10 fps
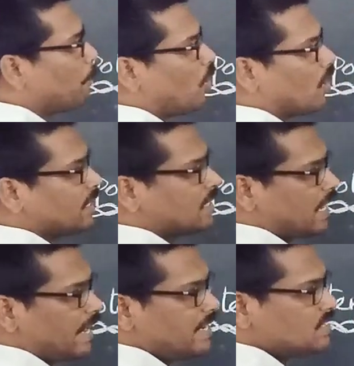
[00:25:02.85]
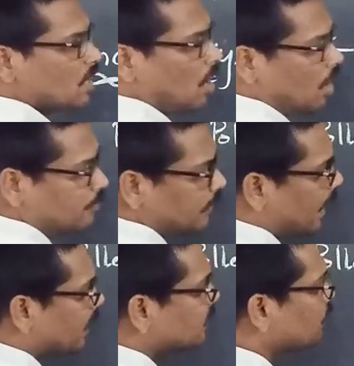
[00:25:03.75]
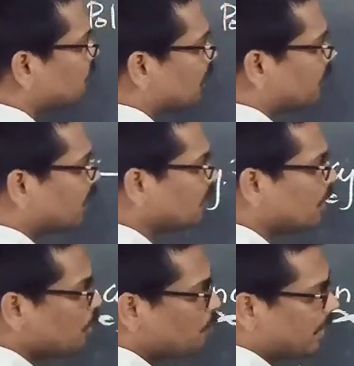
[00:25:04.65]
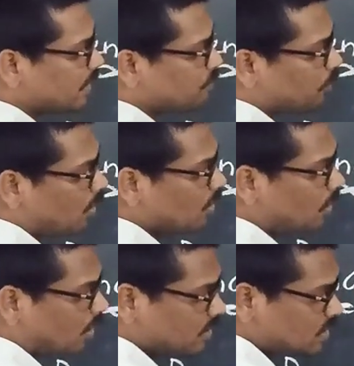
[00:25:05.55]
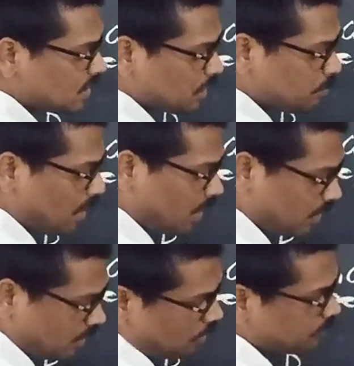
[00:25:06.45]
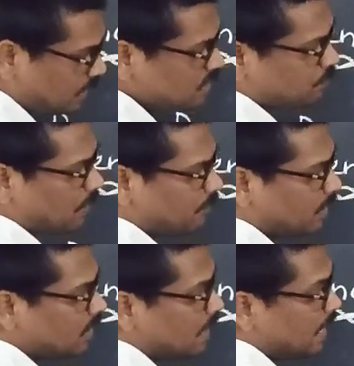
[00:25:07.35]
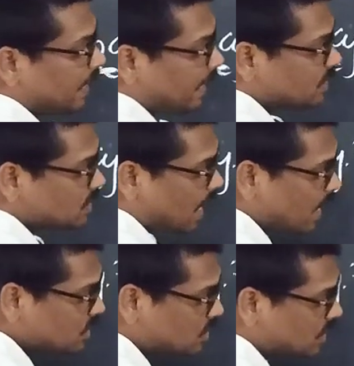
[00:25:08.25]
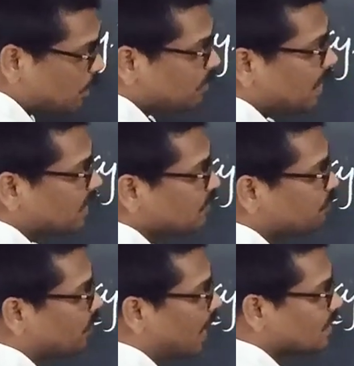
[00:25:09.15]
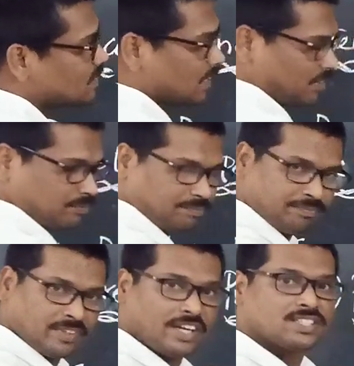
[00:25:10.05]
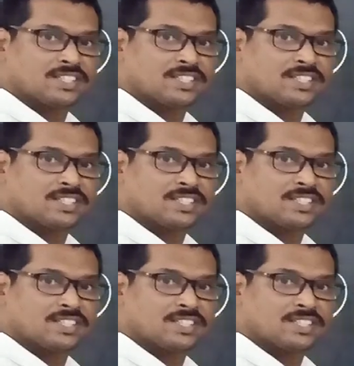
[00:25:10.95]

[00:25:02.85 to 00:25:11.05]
pollen grains of another flower, when they fall on the stigma of this flower, it starts germinating faster. It